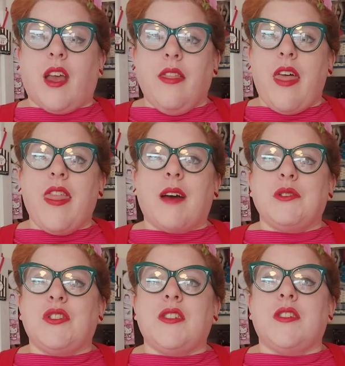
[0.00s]
and then that
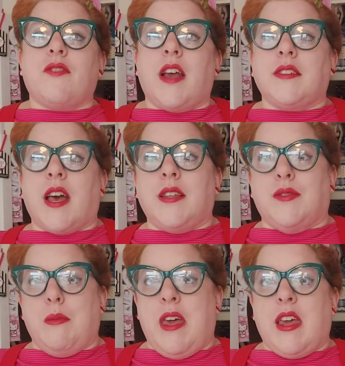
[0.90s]
was just the right size
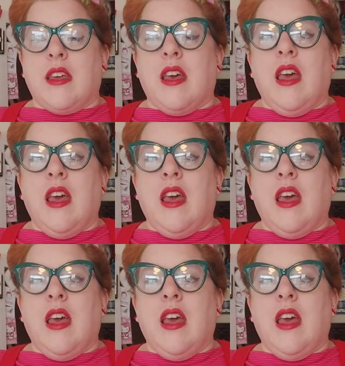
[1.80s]
for me,